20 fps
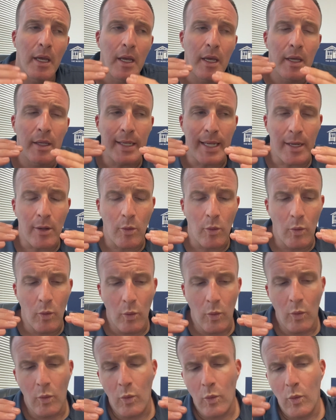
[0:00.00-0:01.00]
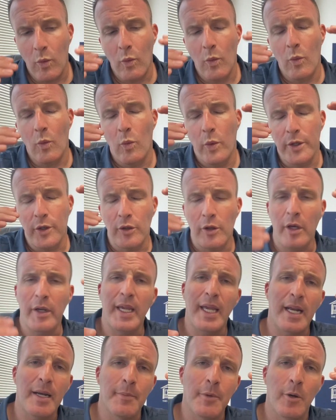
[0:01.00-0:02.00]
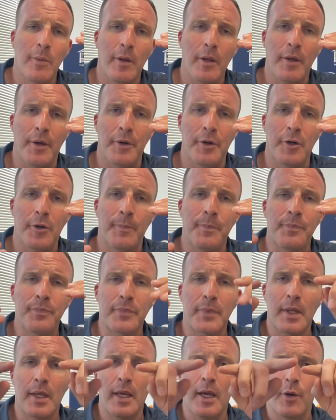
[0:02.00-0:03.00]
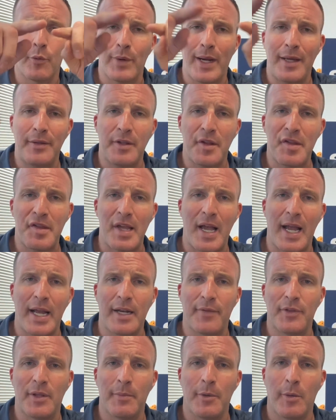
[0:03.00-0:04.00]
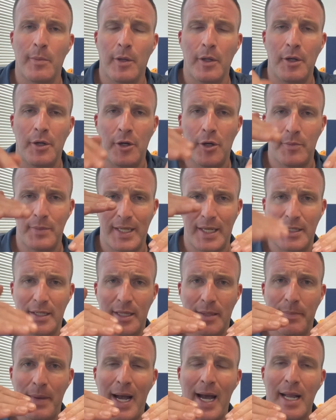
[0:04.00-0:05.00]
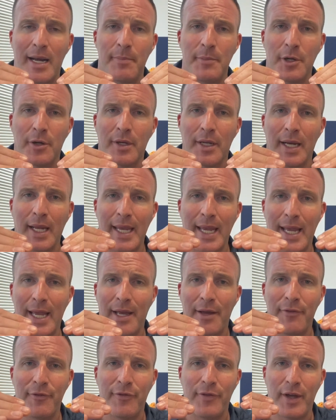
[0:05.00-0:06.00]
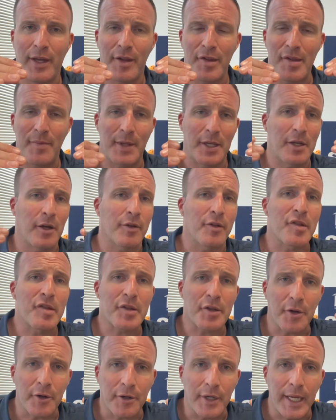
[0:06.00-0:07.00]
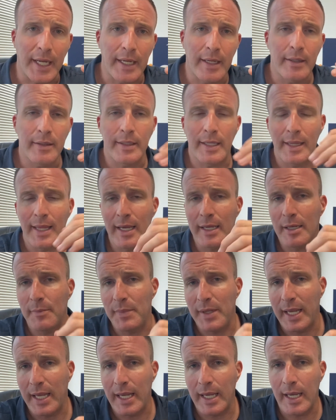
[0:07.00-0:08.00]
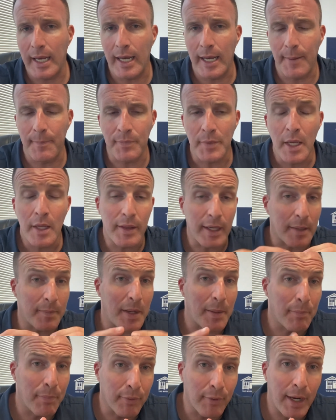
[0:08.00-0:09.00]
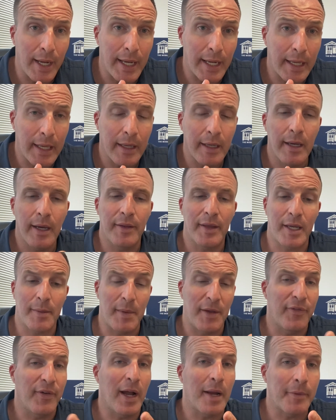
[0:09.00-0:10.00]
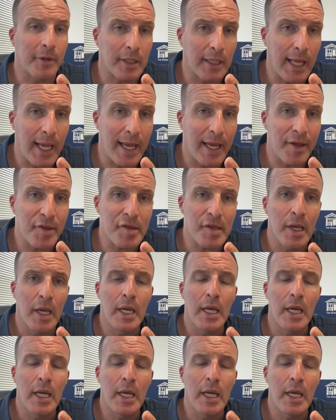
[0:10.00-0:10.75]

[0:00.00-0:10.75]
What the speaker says: Now, when you're looking at a mobile home, around the side of the mobile home down to the bottom, you're gonna have something called skirting. Now that can be brick, that can be fiberglass.